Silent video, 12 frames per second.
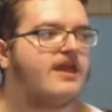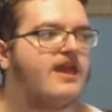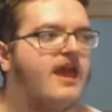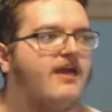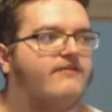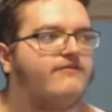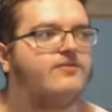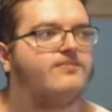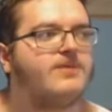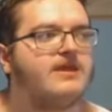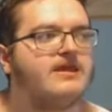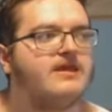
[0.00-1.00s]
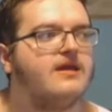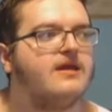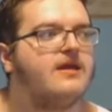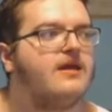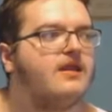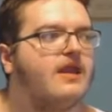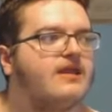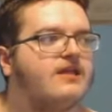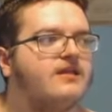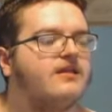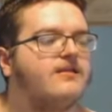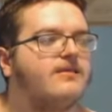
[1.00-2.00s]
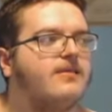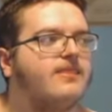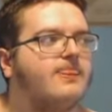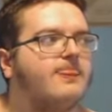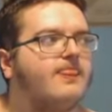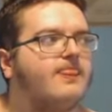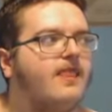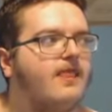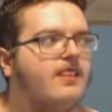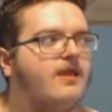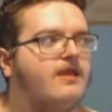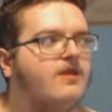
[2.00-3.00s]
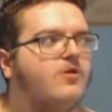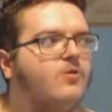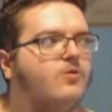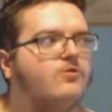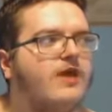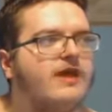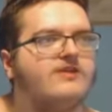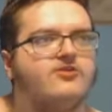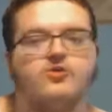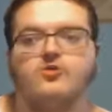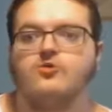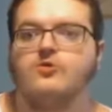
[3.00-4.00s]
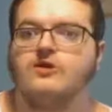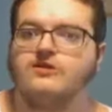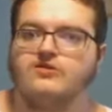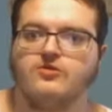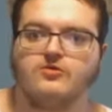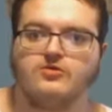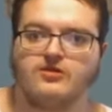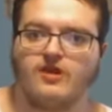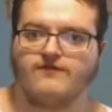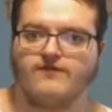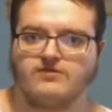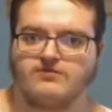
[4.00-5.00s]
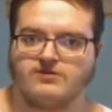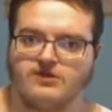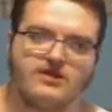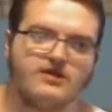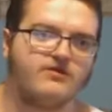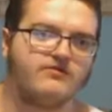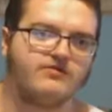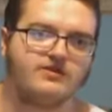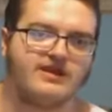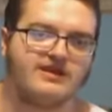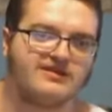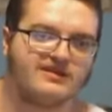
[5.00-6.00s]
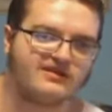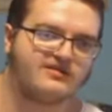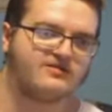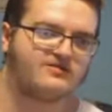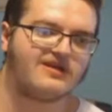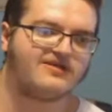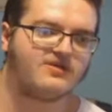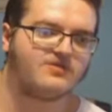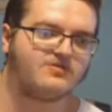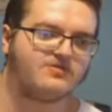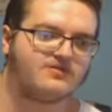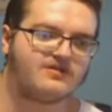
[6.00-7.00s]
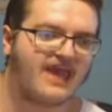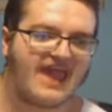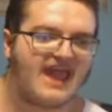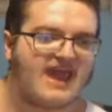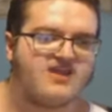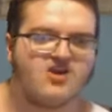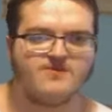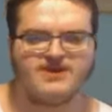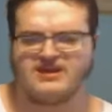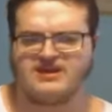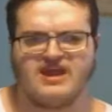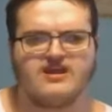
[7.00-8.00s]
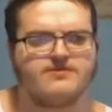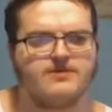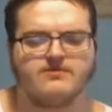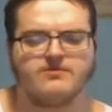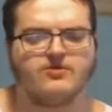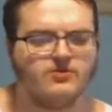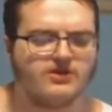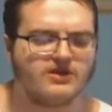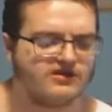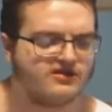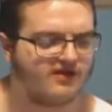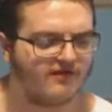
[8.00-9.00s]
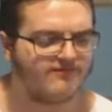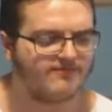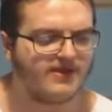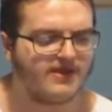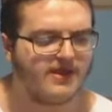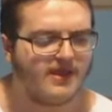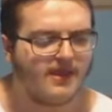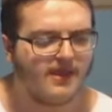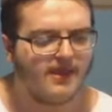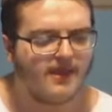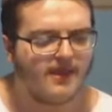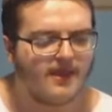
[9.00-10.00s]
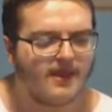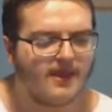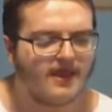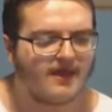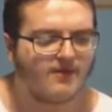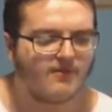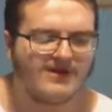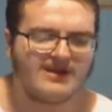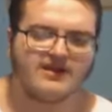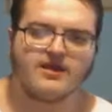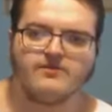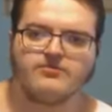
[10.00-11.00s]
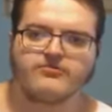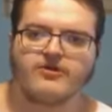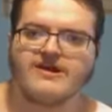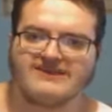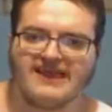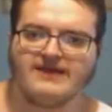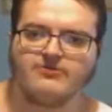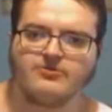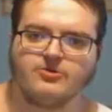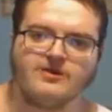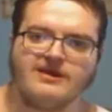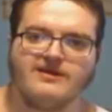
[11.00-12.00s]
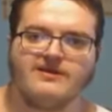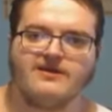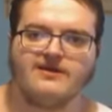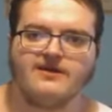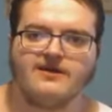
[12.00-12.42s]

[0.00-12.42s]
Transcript: they have to be, like all they do is do stuff for themselves, and they don't care, nobody cares about them, and all this stuff. But when it comes right down to it,